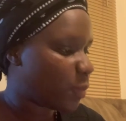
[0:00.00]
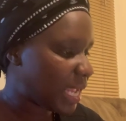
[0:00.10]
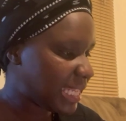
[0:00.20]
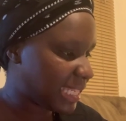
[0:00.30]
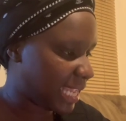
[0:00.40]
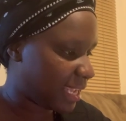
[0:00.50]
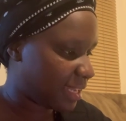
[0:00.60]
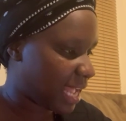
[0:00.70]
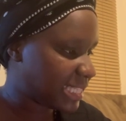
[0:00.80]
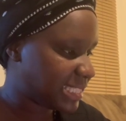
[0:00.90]
weight
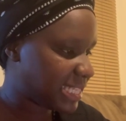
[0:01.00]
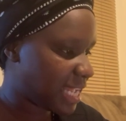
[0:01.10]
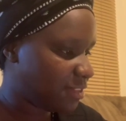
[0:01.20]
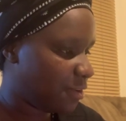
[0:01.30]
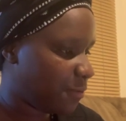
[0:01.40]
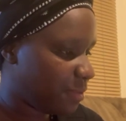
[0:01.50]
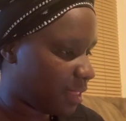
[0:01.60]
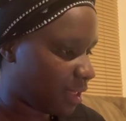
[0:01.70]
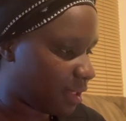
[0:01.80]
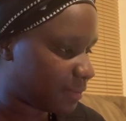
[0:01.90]
gain. I did not know
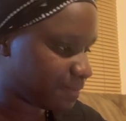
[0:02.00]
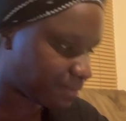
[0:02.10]
that.